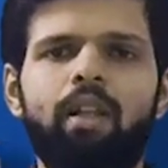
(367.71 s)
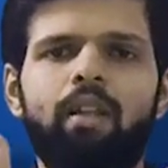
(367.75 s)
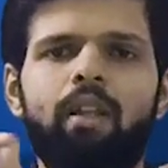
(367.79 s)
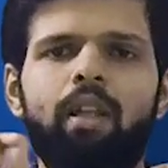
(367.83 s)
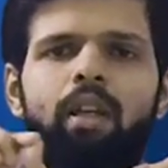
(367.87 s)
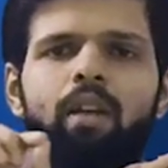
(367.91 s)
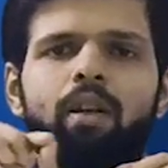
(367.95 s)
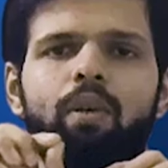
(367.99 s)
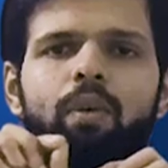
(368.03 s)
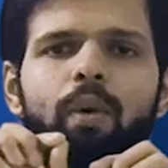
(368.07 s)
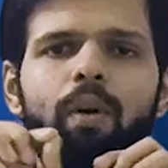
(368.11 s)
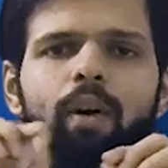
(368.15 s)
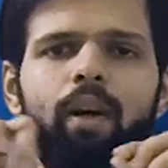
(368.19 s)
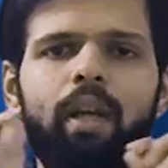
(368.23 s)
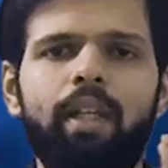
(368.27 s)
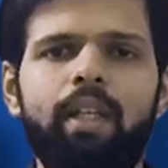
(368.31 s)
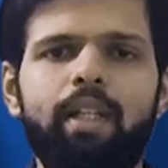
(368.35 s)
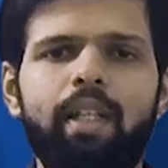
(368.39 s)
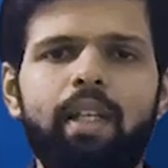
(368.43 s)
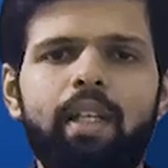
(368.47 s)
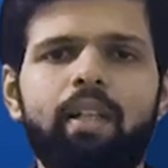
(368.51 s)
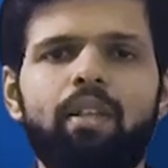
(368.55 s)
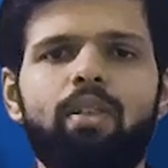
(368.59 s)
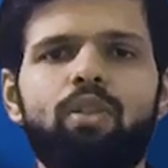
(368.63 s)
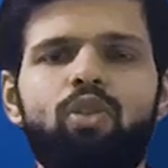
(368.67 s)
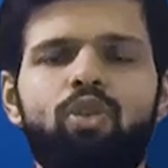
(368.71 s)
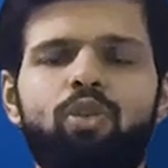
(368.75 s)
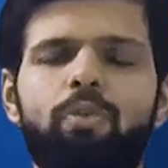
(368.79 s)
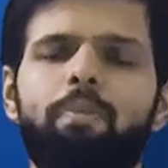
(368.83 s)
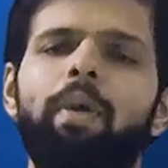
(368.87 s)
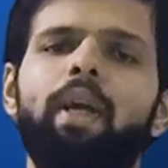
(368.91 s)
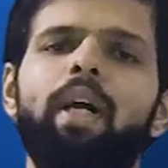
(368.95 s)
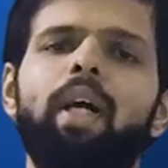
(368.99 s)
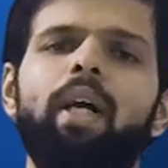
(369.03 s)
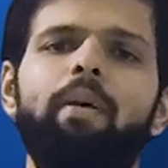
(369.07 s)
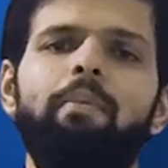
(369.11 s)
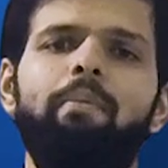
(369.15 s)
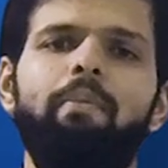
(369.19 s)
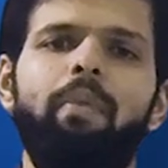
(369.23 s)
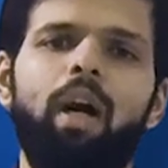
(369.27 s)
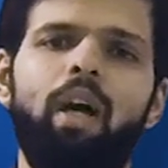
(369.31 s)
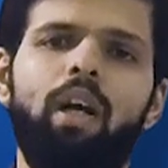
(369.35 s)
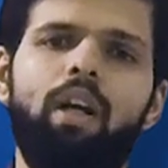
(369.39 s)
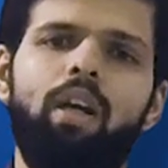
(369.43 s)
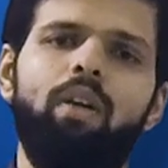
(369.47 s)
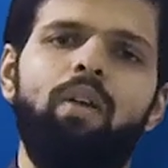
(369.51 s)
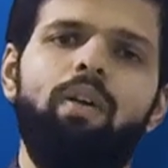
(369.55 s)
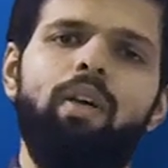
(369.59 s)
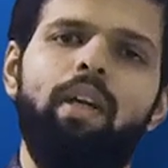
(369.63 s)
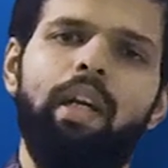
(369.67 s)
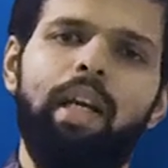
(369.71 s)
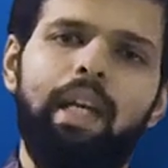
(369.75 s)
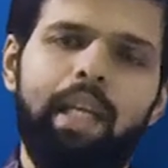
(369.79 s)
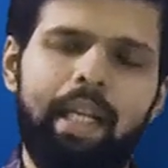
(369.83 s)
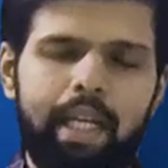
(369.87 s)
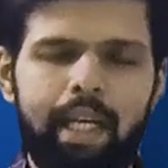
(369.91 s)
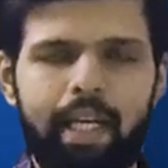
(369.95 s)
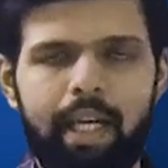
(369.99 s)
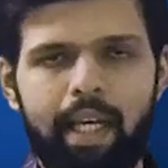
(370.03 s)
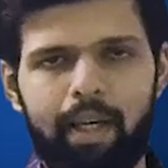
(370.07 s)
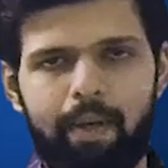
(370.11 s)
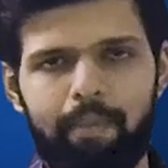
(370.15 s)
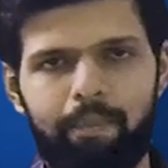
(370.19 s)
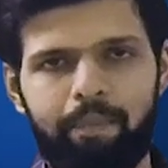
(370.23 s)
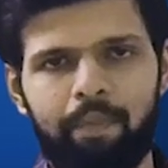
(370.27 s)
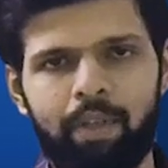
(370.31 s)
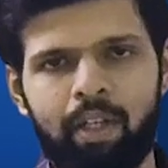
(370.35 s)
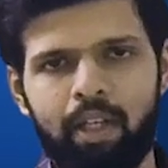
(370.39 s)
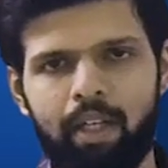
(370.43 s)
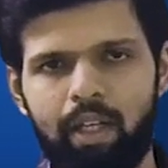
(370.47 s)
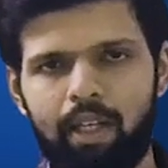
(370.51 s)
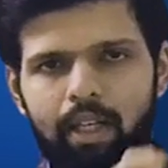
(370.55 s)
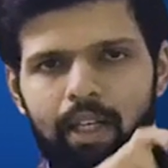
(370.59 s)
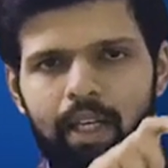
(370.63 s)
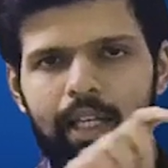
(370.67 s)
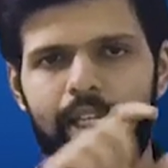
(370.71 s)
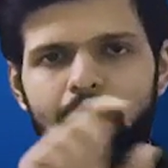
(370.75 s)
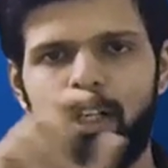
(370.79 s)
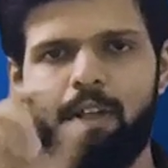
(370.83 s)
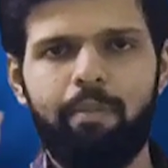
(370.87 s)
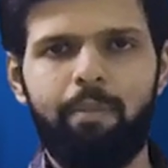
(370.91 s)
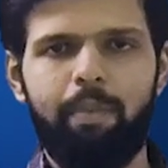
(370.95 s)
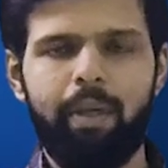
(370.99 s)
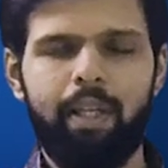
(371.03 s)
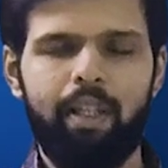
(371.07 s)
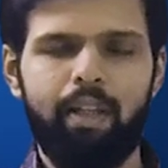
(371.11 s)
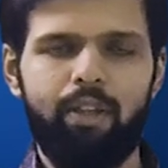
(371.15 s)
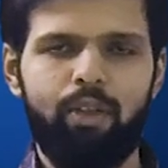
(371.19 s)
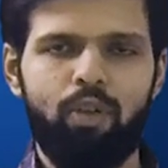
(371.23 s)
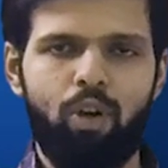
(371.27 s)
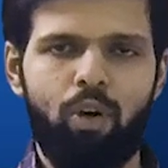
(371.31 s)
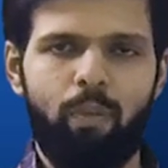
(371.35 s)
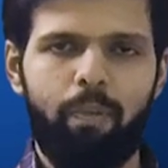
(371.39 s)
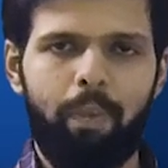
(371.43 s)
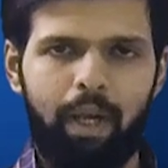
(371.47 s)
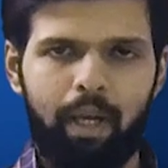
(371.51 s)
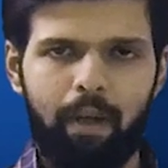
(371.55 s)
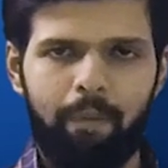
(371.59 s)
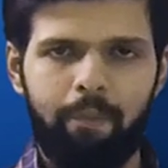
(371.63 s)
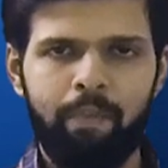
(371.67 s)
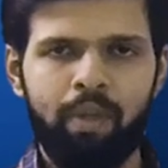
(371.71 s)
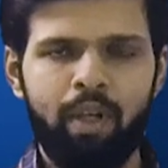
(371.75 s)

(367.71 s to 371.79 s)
the qualities to become a good leader. Let it be the topic.